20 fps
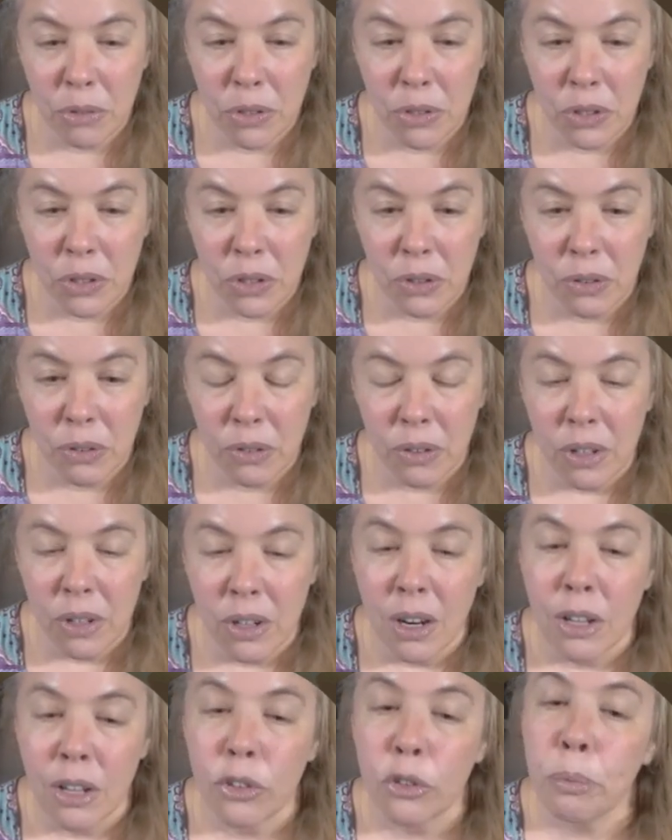to
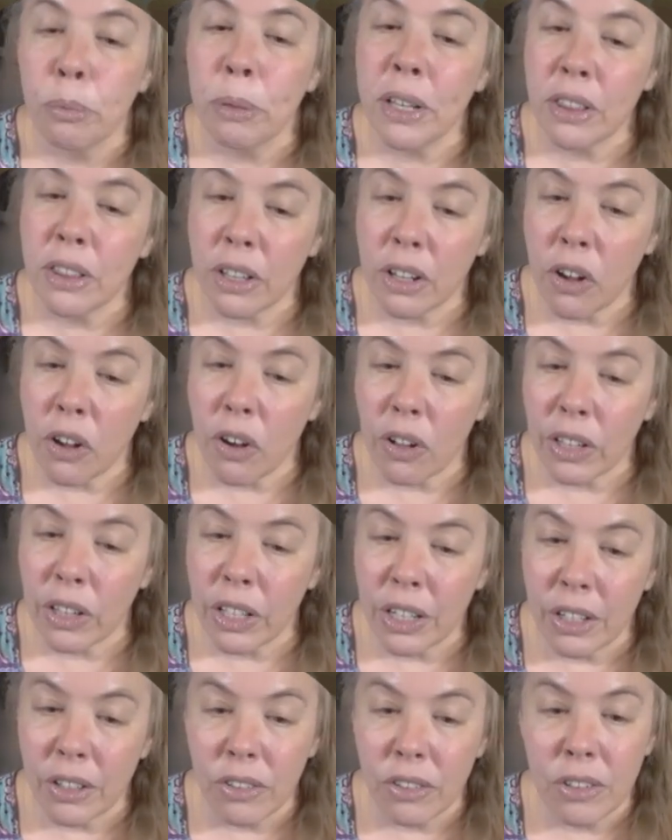split the
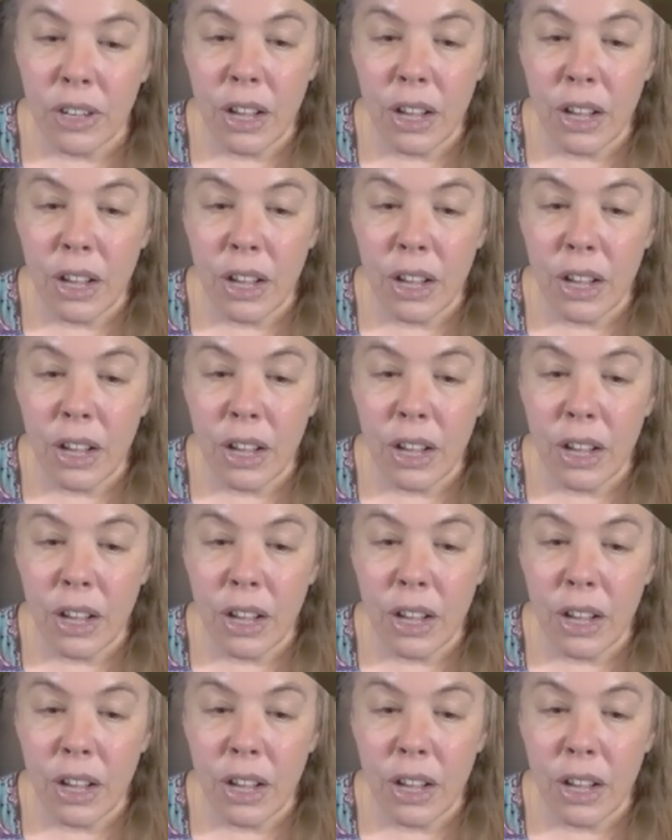colonies.